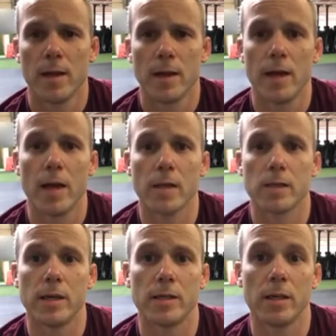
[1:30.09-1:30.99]
He has
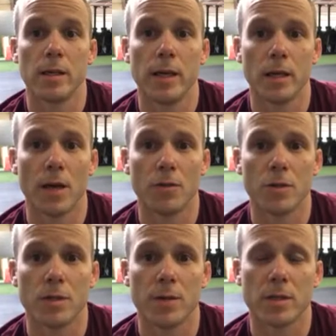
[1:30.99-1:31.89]
these elite level
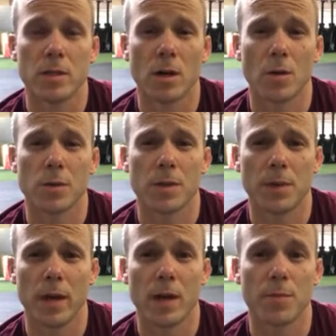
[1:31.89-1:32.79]
gymnasts start with
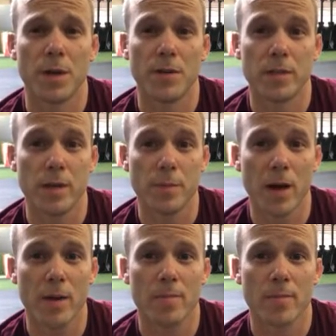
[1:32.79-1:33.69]
something like a PVC
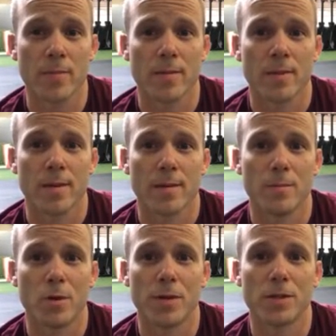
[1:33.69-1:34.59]
pipe,
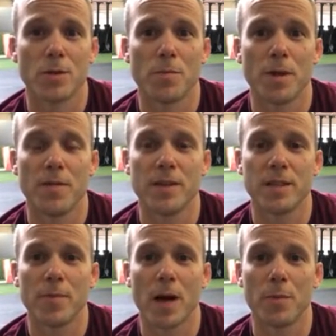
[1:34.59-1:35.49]
moving to a
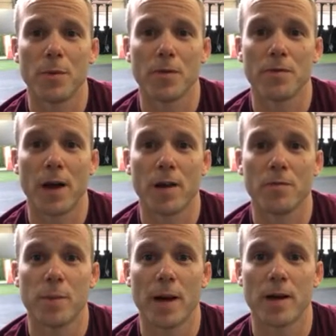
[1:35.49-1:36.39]
PVC pipe with a
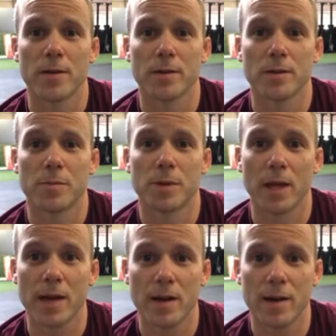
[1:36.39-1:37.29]
5-pound
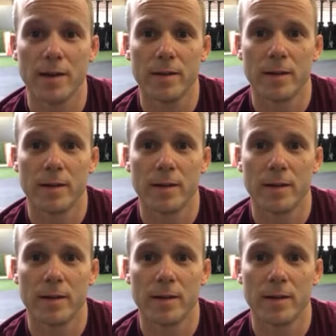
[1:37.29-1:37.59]
plate on it.